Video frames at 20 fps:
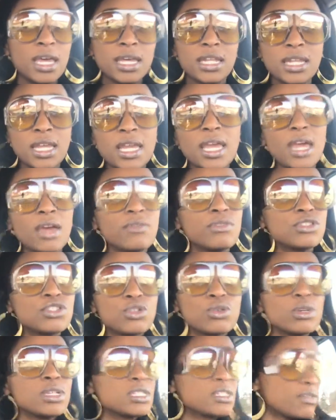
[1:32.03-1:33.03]
and they have a
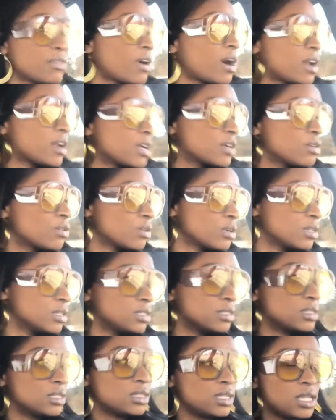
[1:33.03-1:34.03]
choice of how they're going
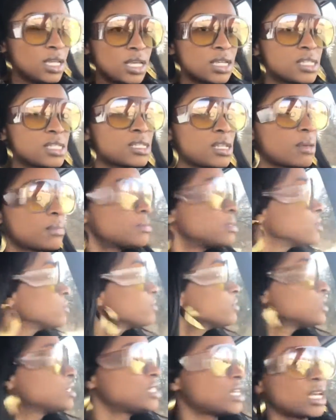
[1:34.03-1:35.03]
to accept it,
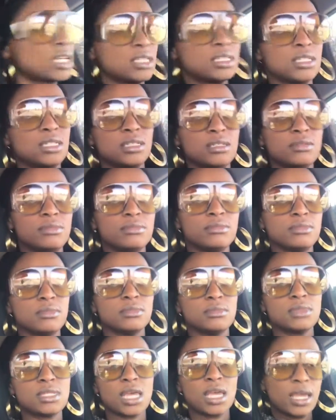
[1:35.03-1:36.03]
reject it,
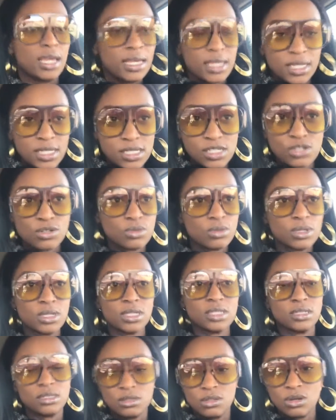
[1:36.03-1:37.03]
take heed to
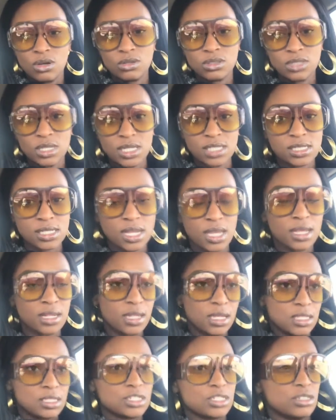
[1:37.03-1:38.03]
it, you know, things of that
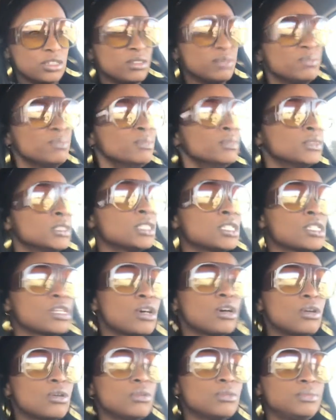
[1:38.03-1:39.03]
nature.
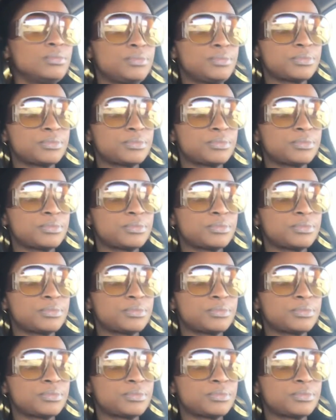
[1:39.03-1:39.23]
So